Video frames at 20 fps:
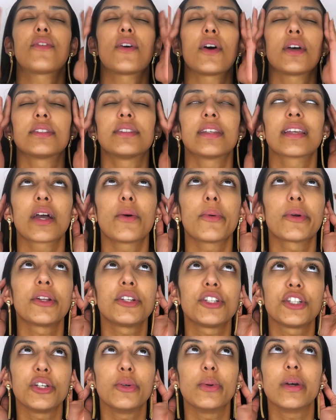The first thing I want to
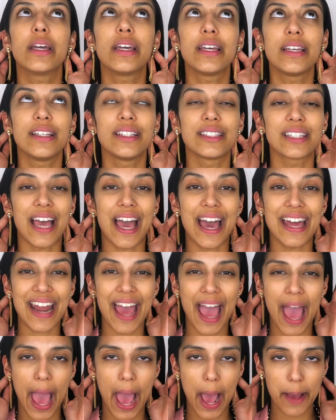do is an
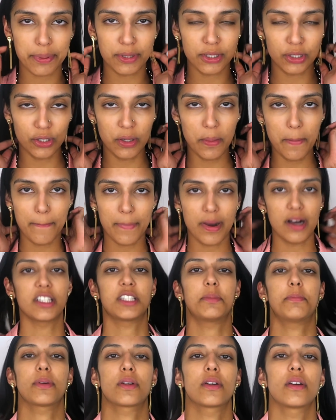absolute
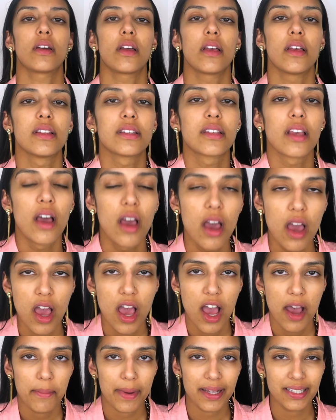must because
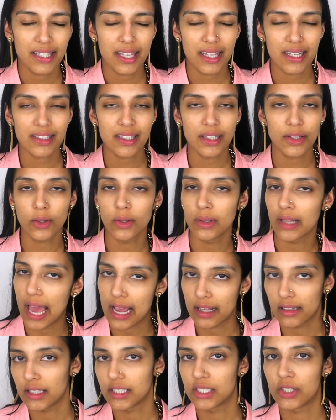my skin is a little
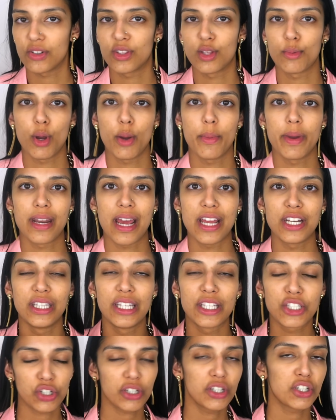lackluster at the moment. I
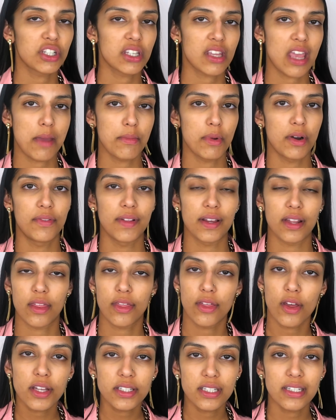literally just came off like a
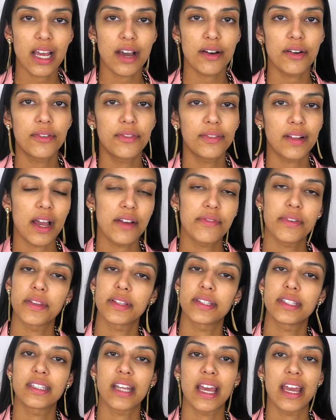13-hour flight from
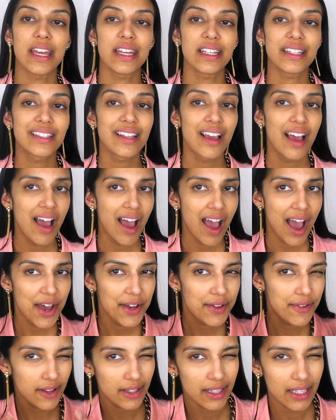the States,
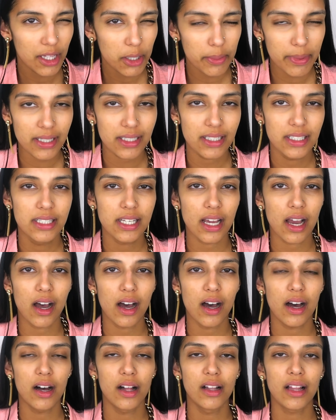feeling a little bit
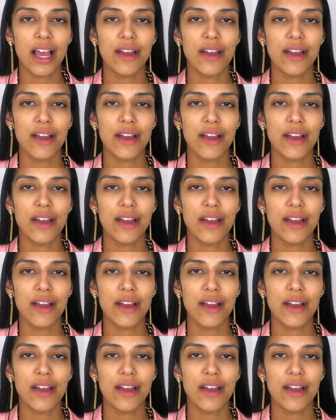dull.